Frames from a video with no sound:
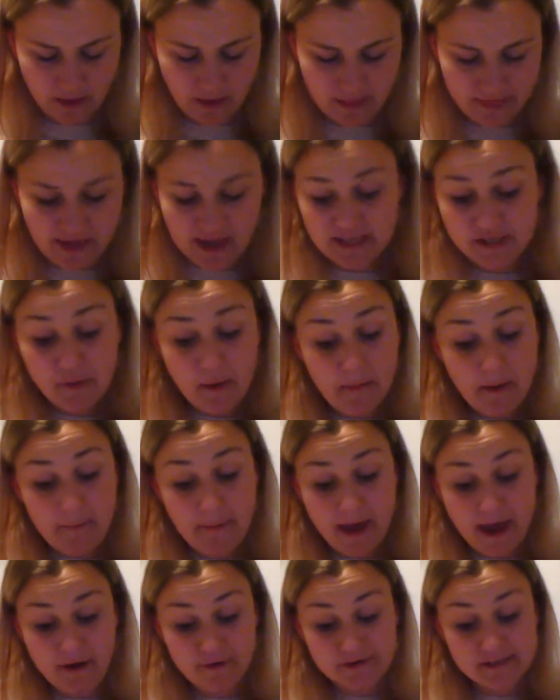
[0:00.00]
That's why my
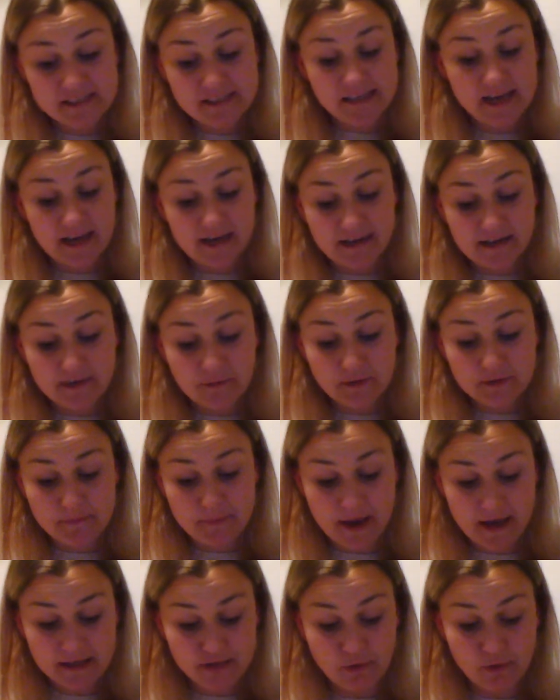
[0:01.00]
parents decided it was
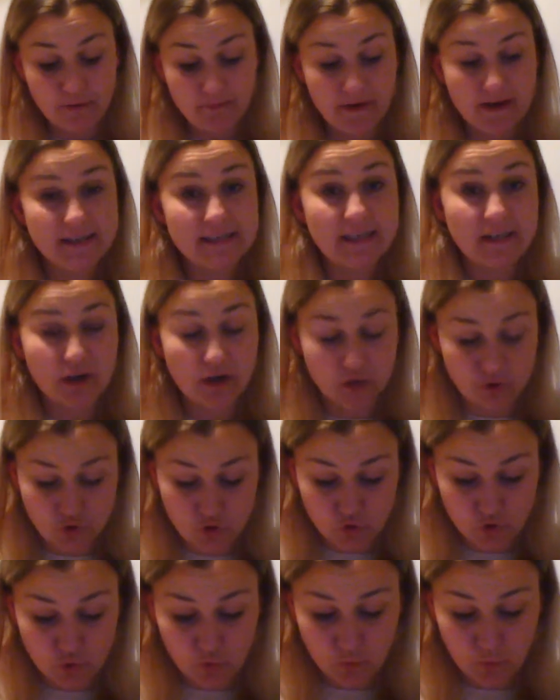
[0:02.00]
better if I didn't go to
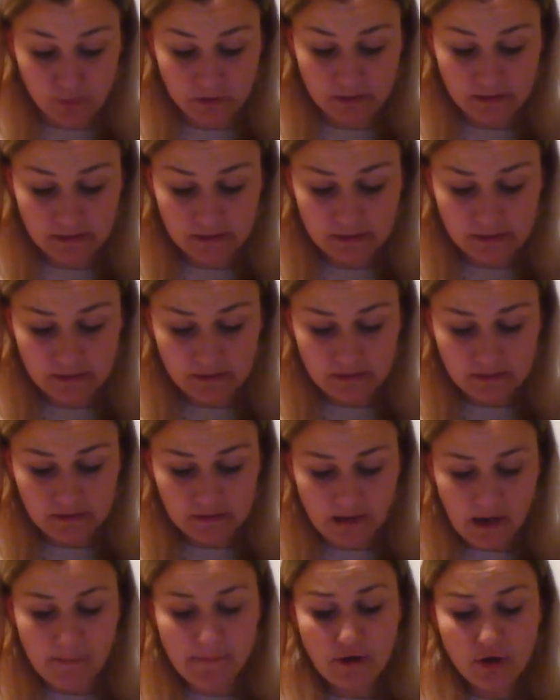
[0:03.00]
school.
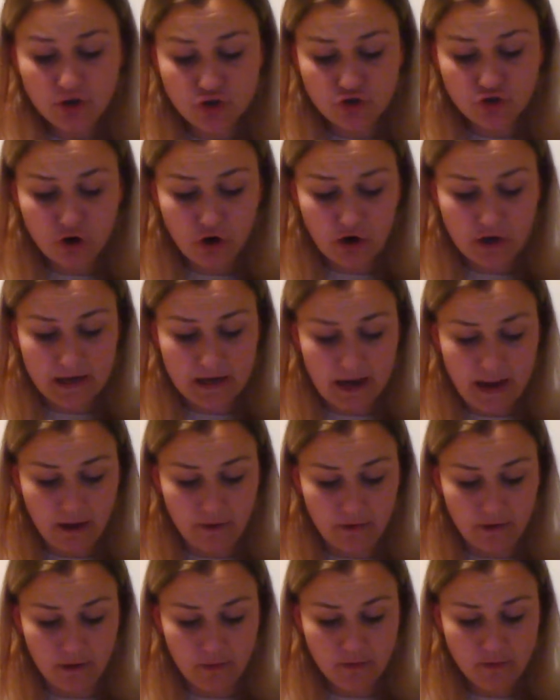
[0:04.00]
I'm much stronger now
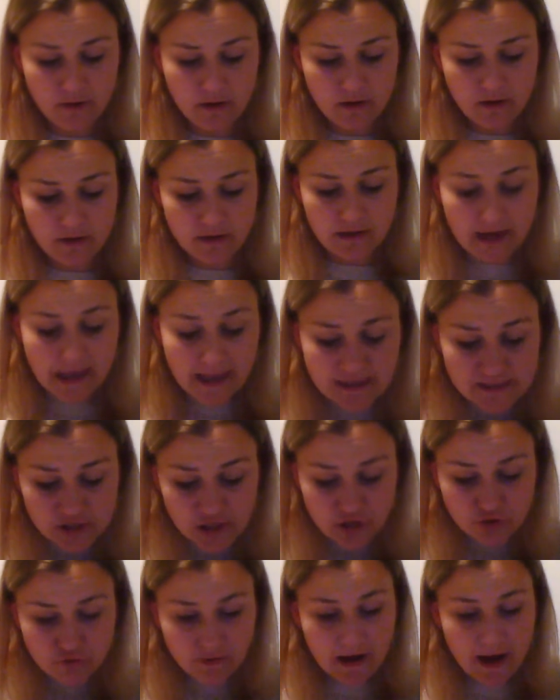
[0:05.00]
though. The last
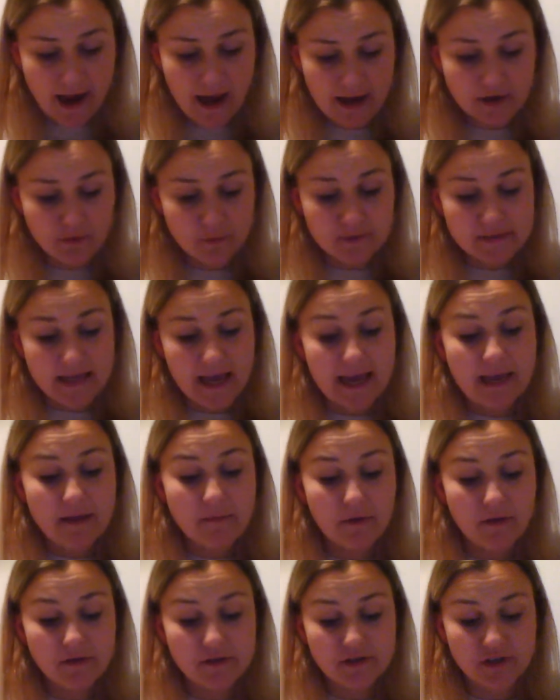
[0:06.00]
surgery I had was 8
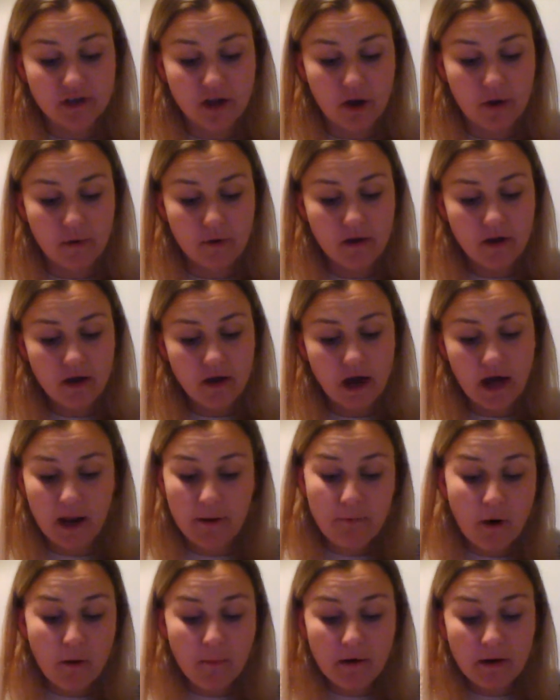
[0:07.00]
months ago, and I
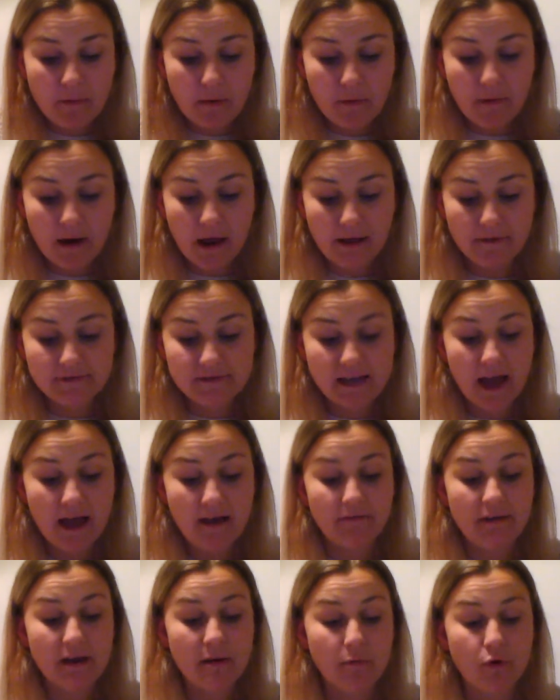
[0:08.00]
probably won't have to have
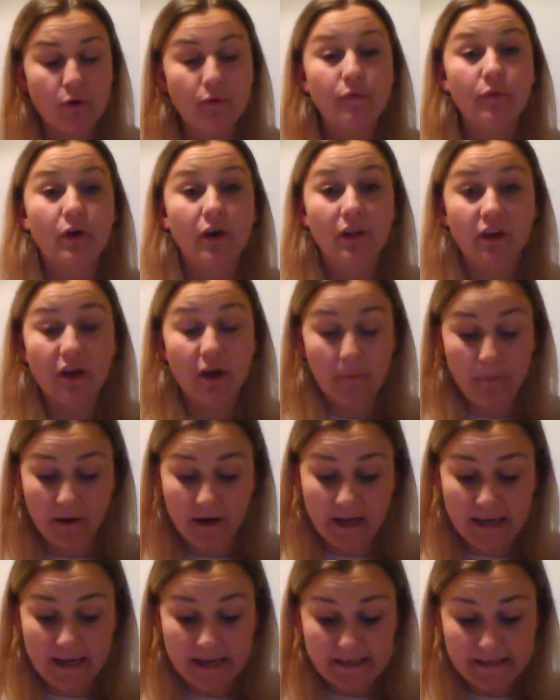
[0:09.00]
any more for another couple of
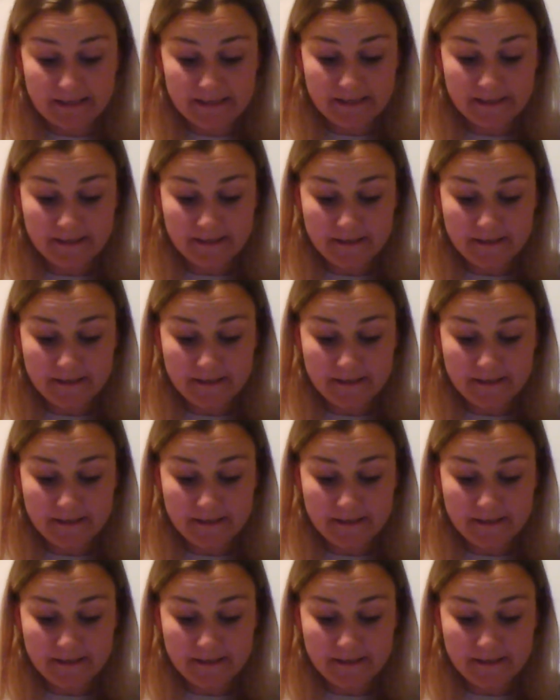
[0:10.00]
years.